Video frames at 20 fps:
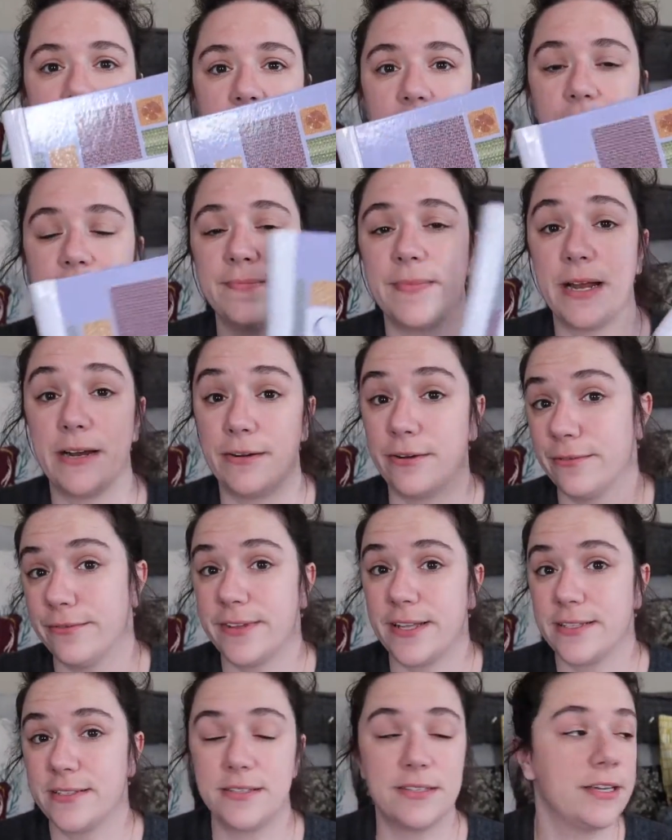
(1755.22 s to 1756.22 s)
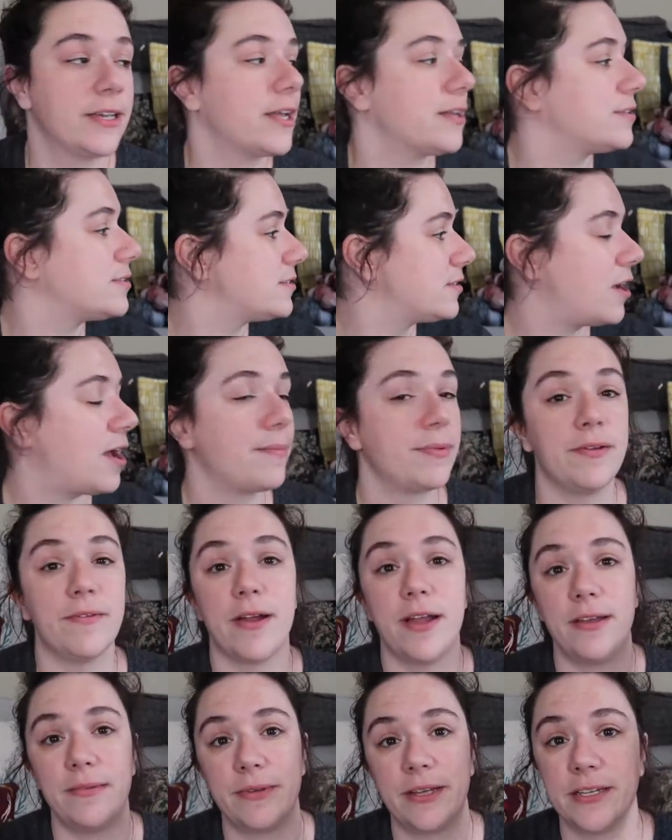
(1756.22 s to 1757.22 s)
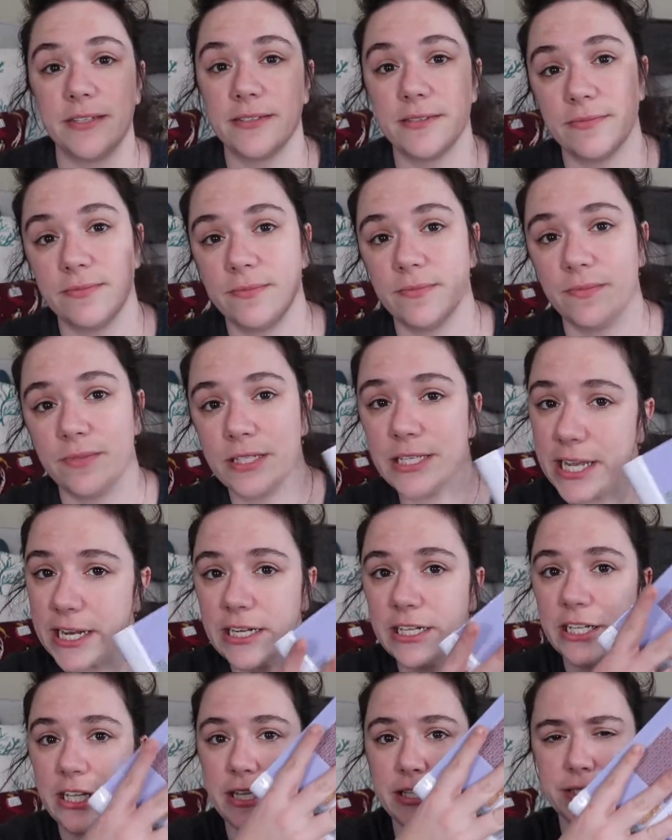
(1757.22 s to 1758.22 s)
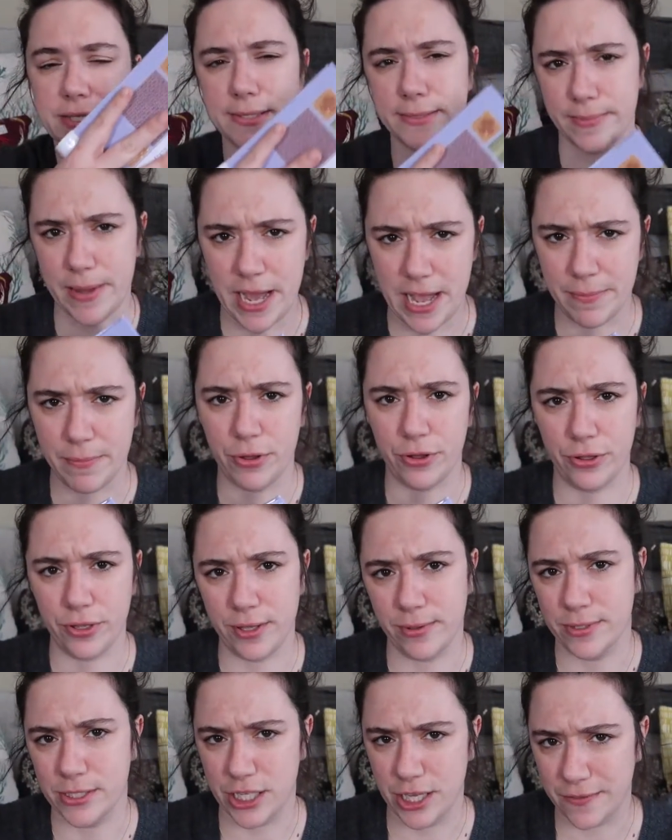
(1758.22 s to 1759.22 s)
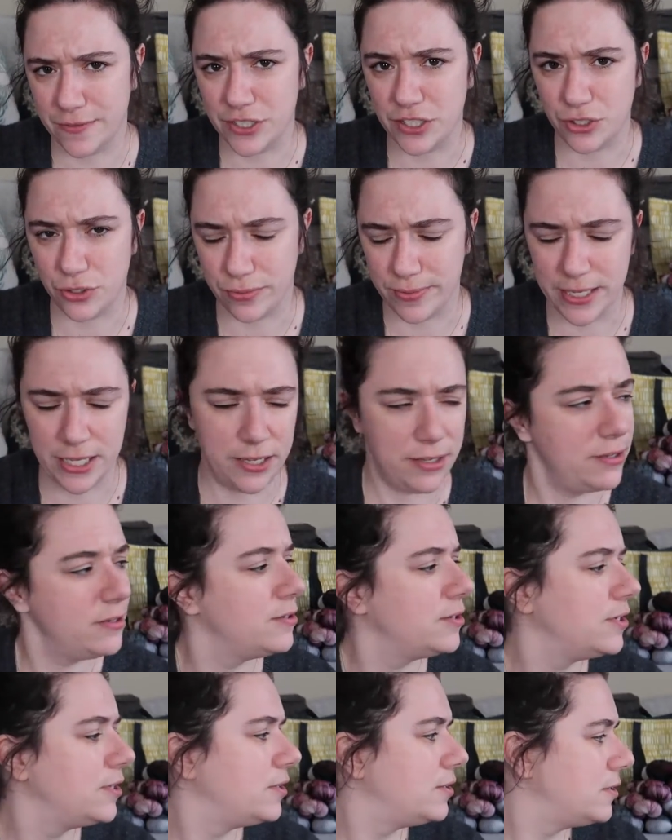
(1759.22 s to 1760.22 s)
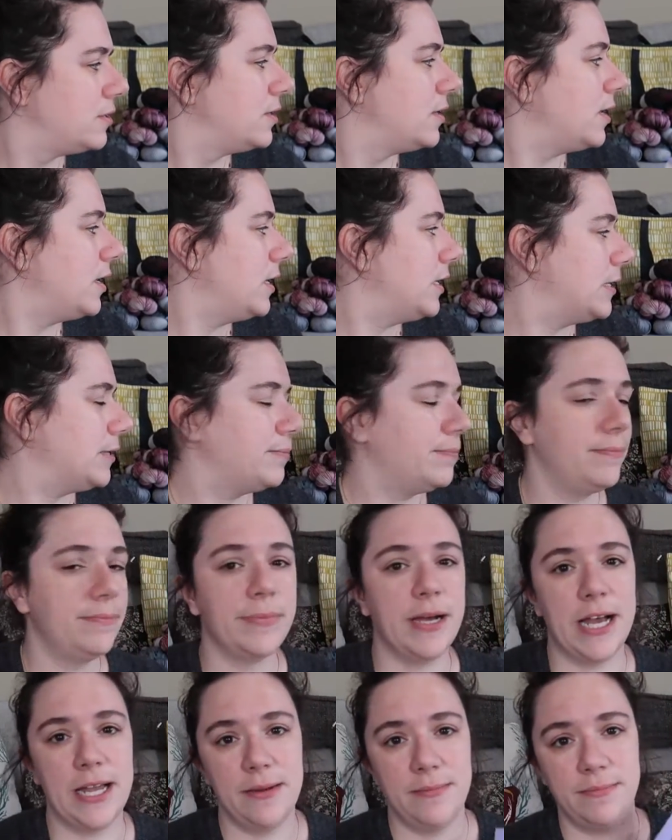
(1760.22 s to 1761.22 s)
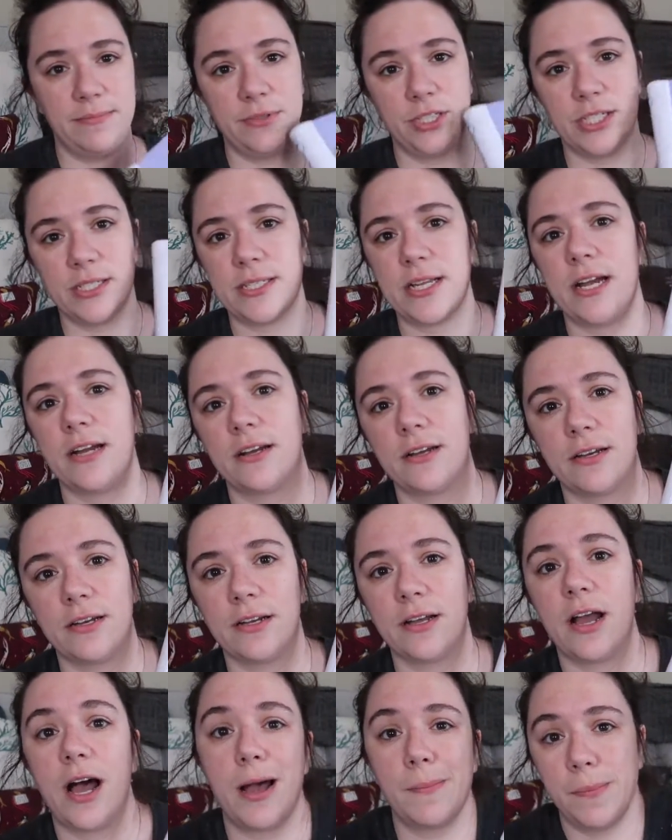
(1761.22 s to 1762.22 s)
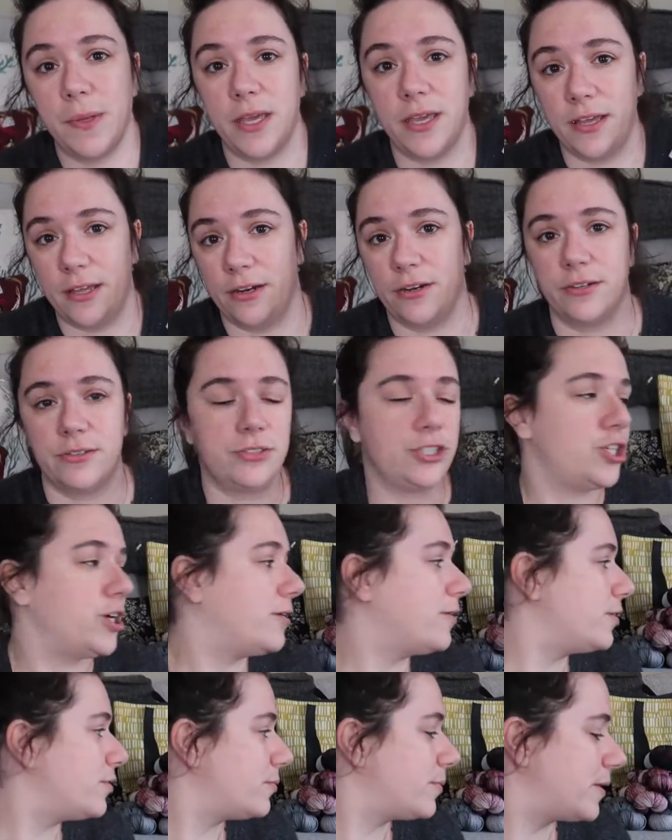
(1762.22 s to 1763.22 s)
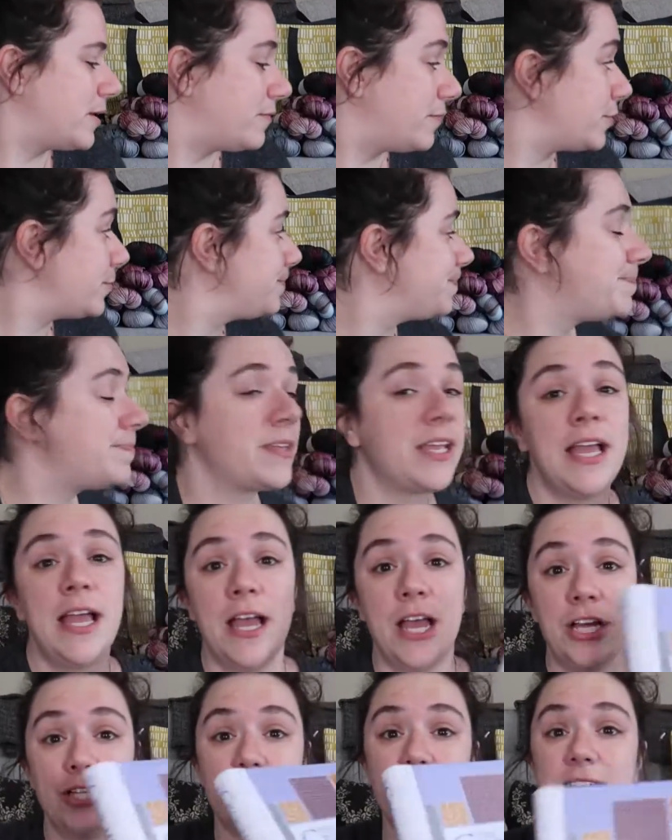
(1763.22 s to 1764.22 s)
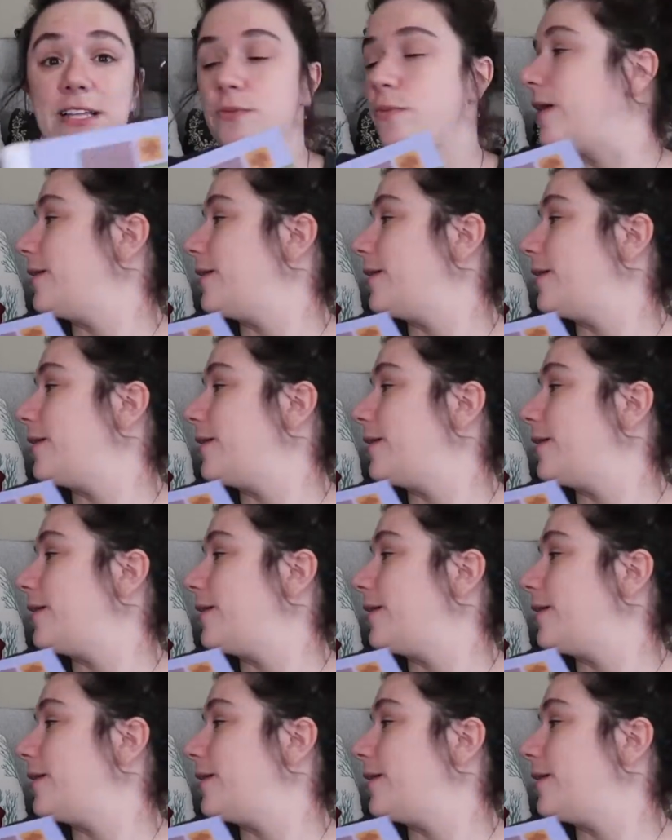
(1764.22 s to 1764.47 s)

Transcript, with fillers: So I don't know if that's against copyright because technically this is my book. It was gifted to me. Um, but she's not gonna copy it or share it or whatever. So that's